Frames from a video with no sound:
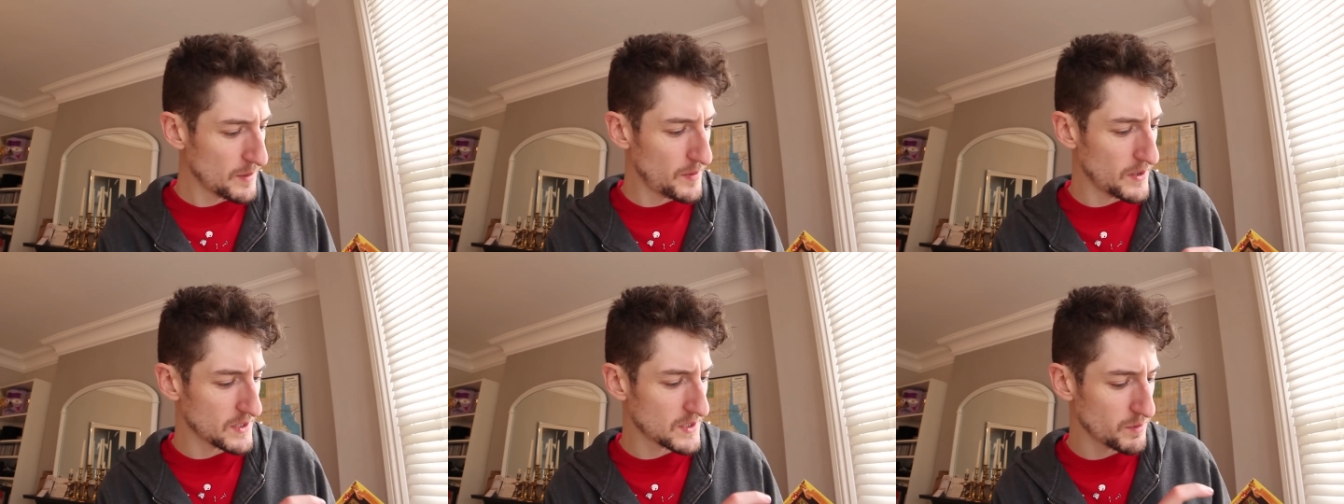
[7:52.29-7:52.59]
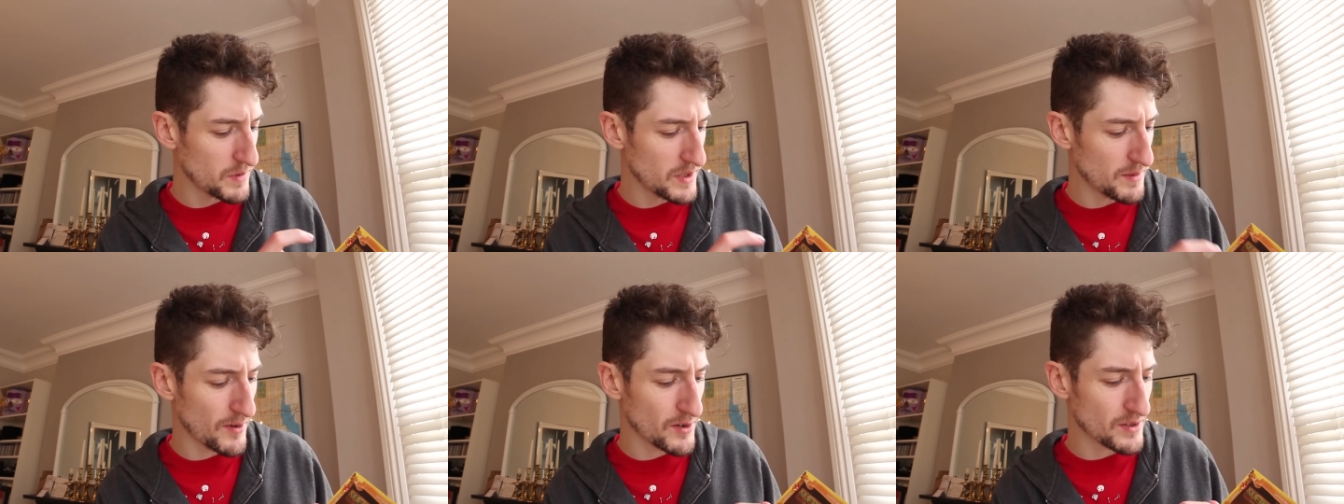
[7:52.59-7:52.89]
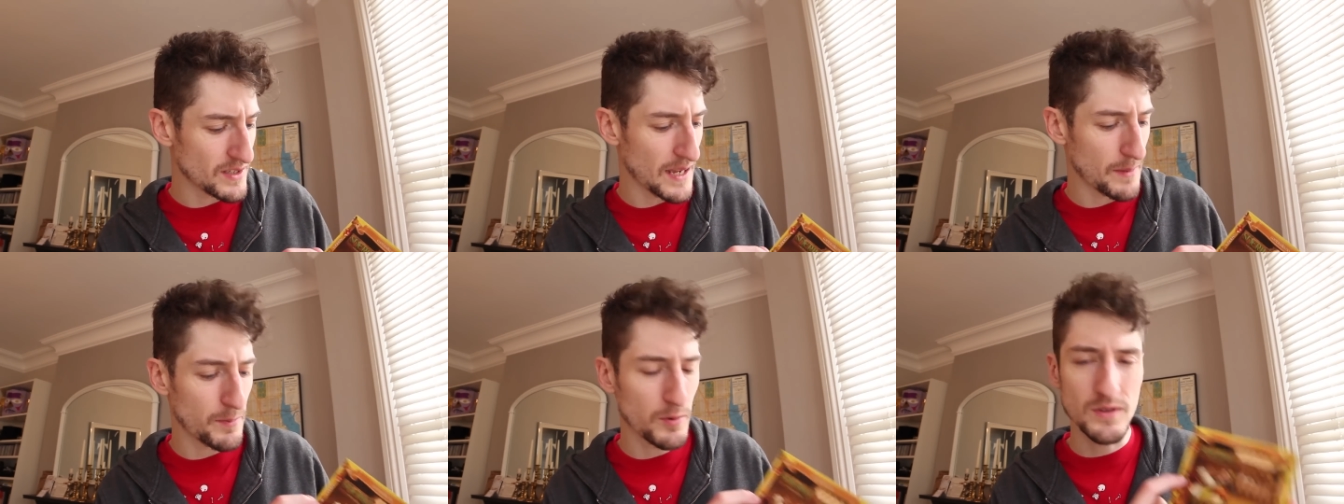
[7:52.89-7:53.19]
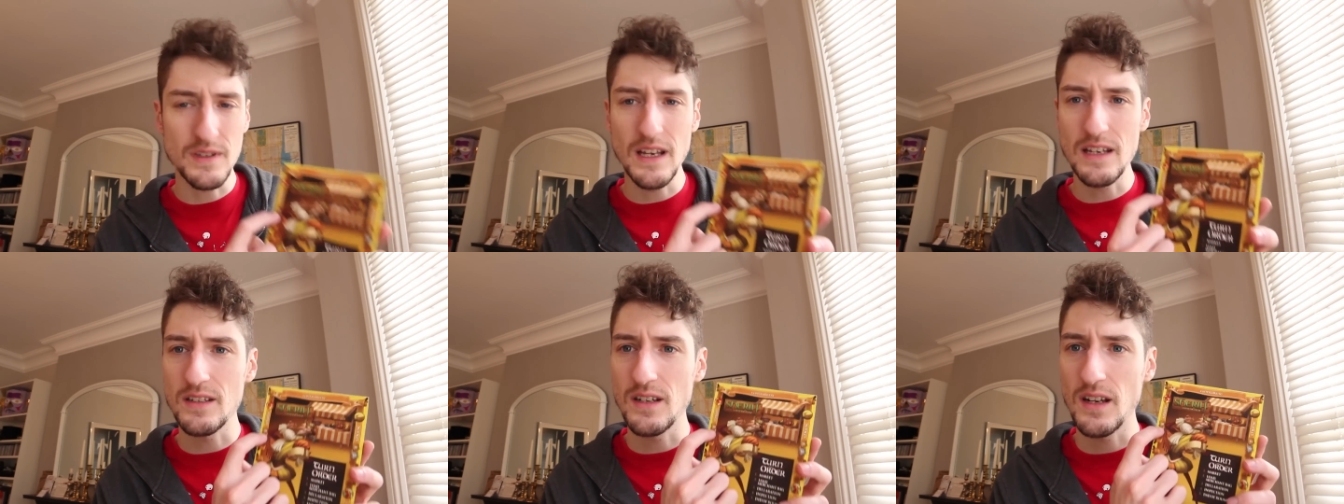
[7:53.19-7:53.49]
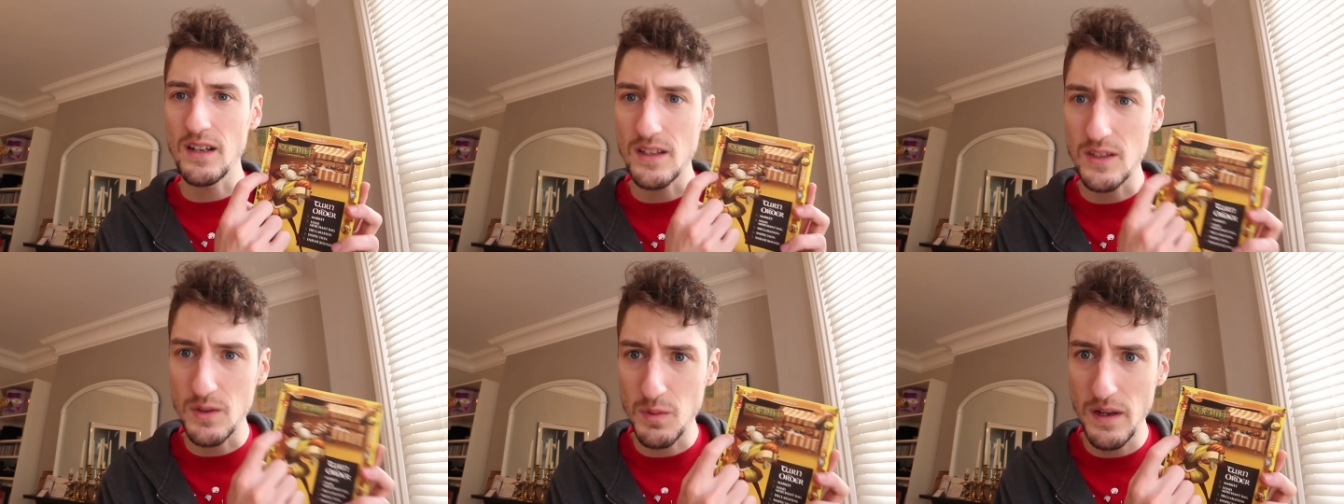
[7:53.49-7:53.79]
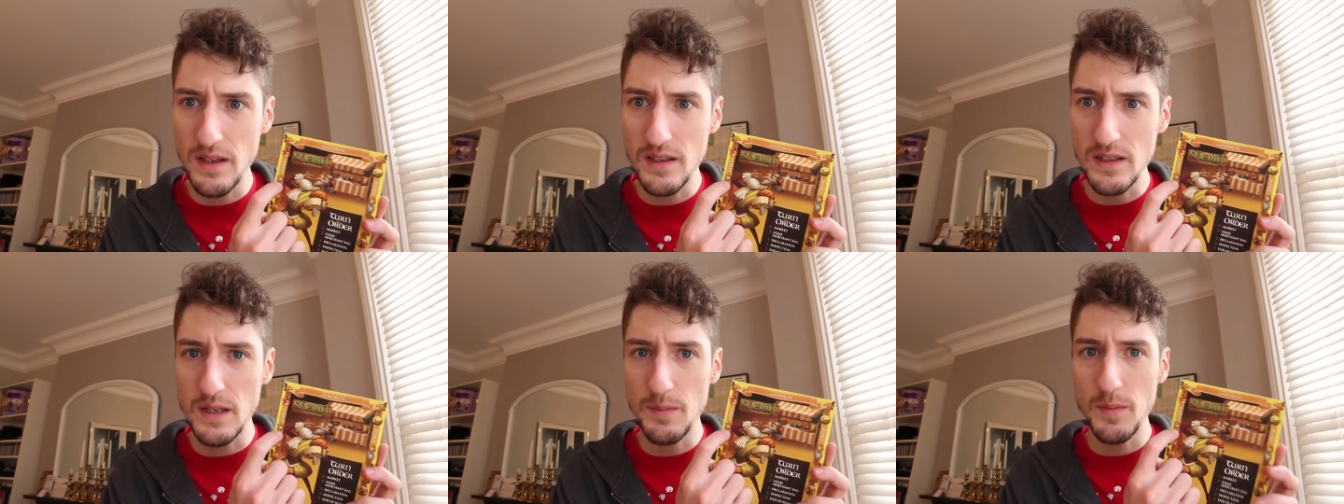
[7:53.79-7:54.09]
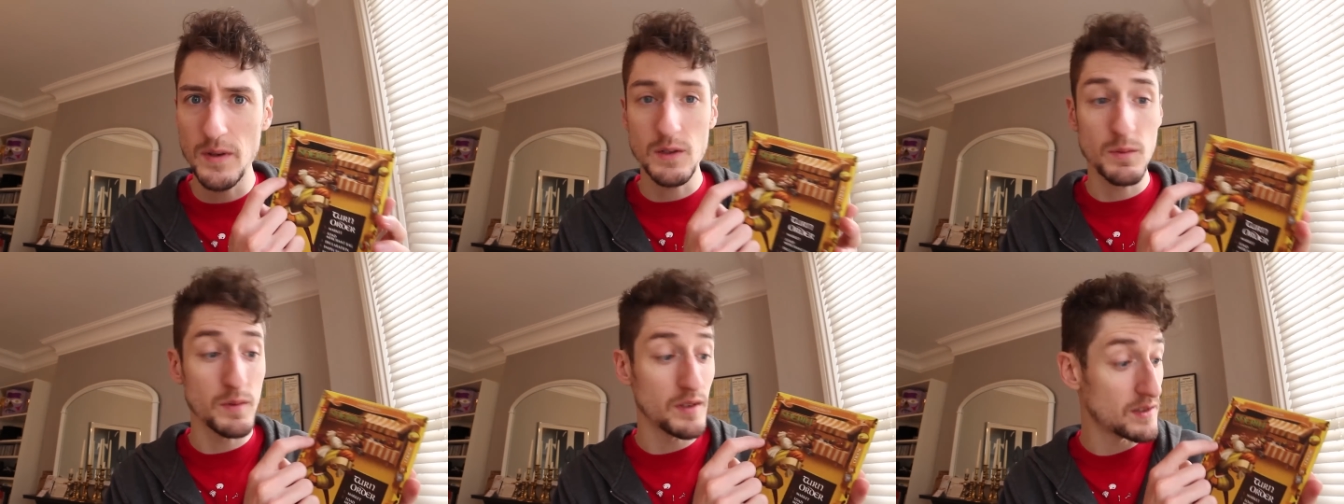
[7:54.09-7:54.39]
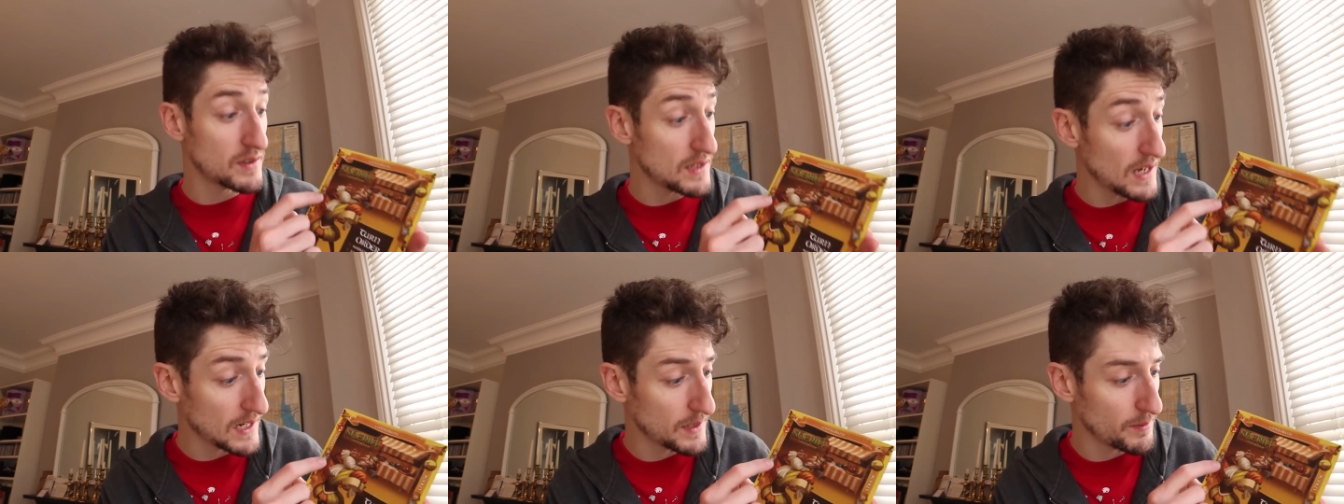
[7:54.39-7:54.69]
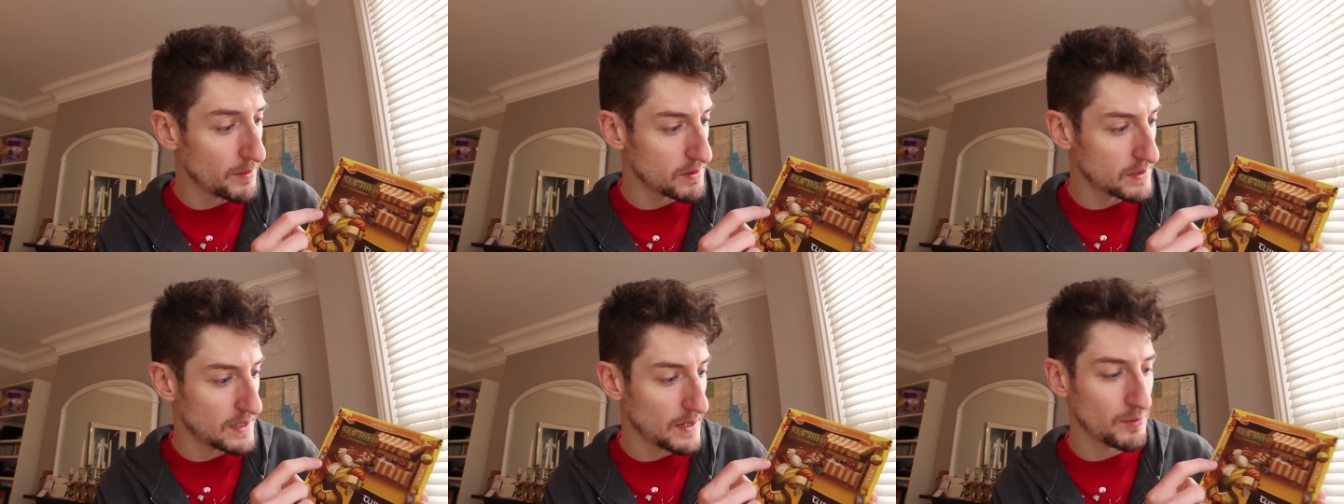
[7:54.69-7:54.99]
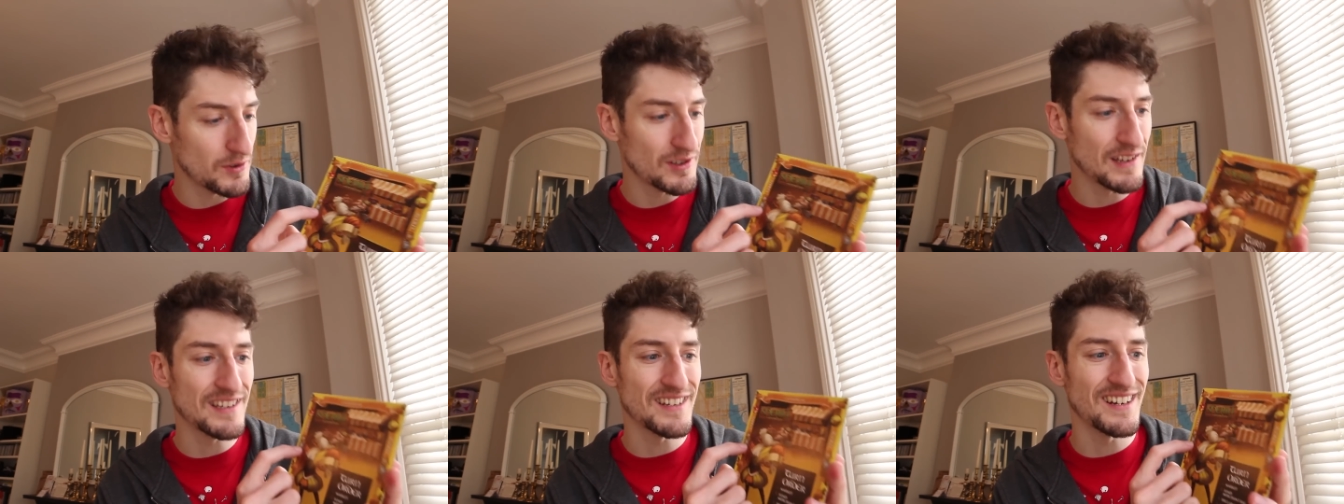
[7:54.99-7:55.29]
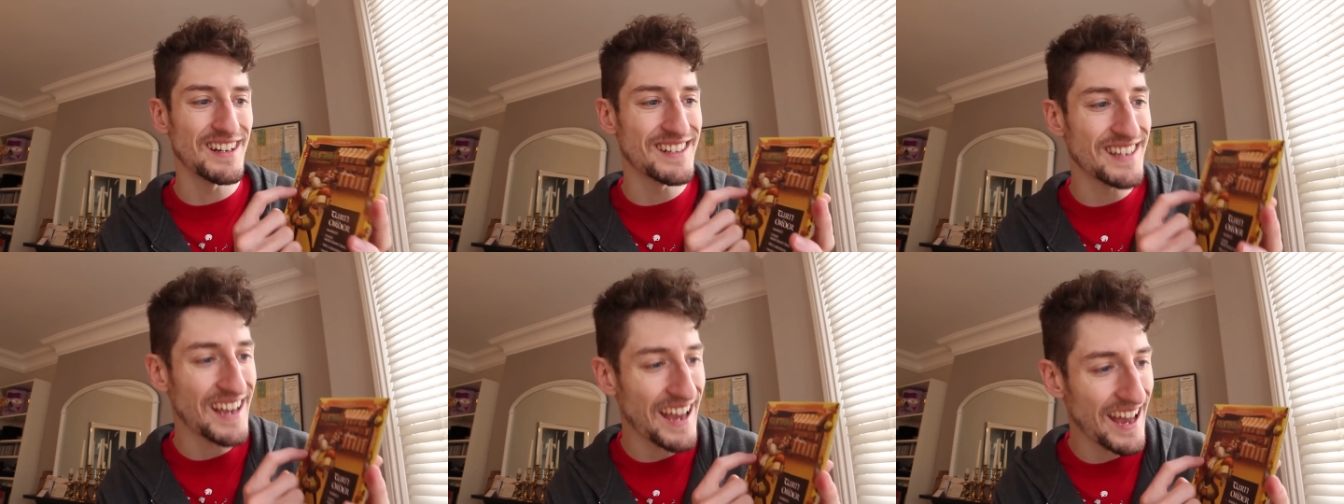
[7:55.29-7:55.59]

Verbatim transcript: Person with the most apples gets another 20. Person with second most apples gets another